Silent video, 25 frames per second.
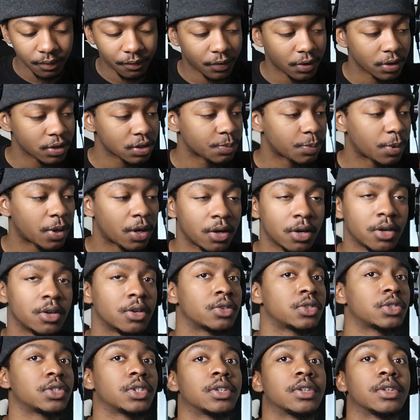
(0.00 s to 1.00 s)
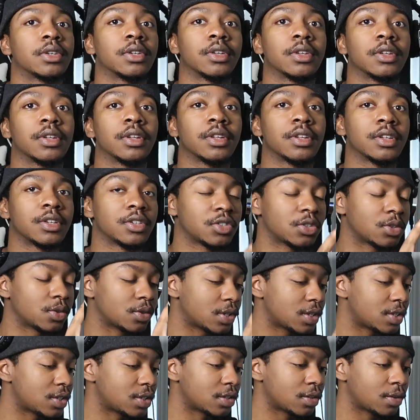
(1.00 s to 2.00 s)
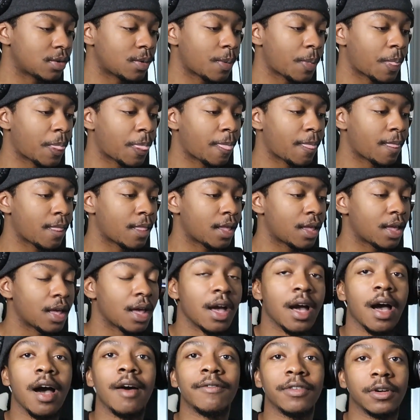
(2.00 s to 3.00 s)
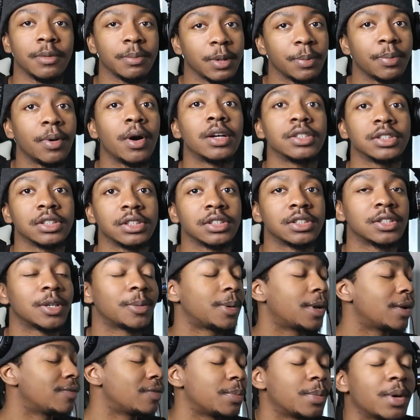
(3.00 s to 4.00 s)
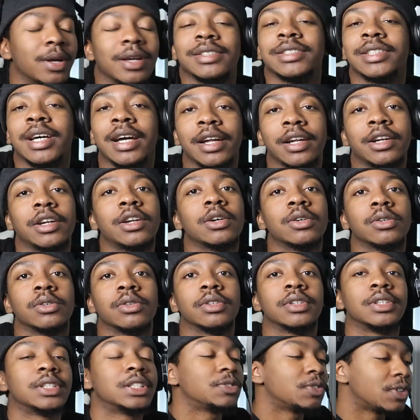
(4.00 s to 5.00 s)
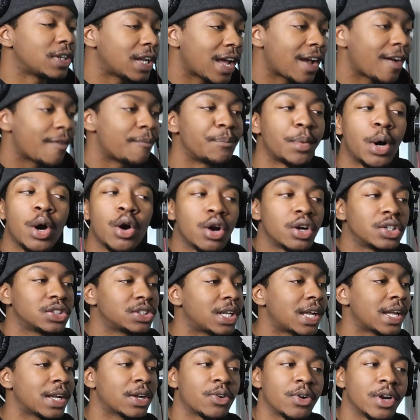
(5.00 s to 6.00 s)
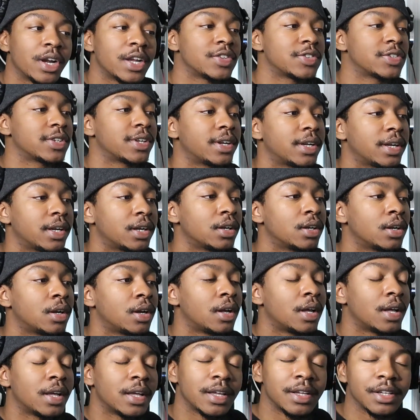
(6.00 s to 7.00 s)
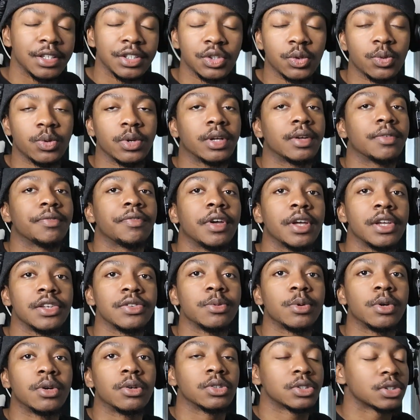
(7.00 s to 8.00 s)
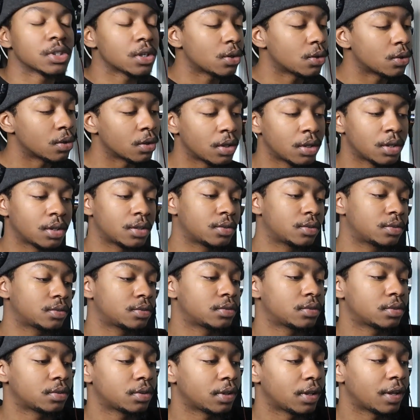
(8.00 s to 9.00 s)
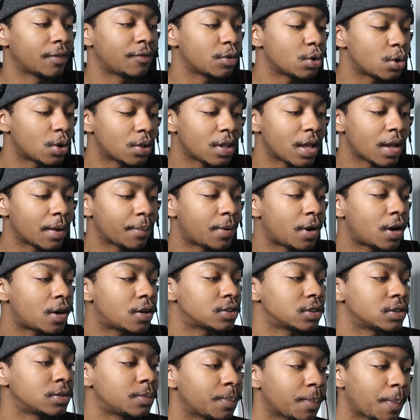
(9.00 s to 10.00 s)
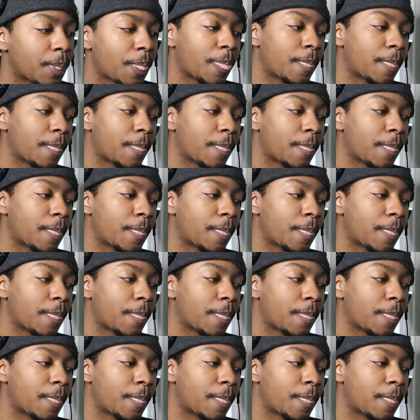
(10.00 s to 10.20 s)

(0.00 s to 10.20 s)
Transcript: First pause. So listen, I'm finna be pausing this up heavy, man, cause I know this finna have bars like crazy in here. It's Kwengface, bro. So if you don't like pausing,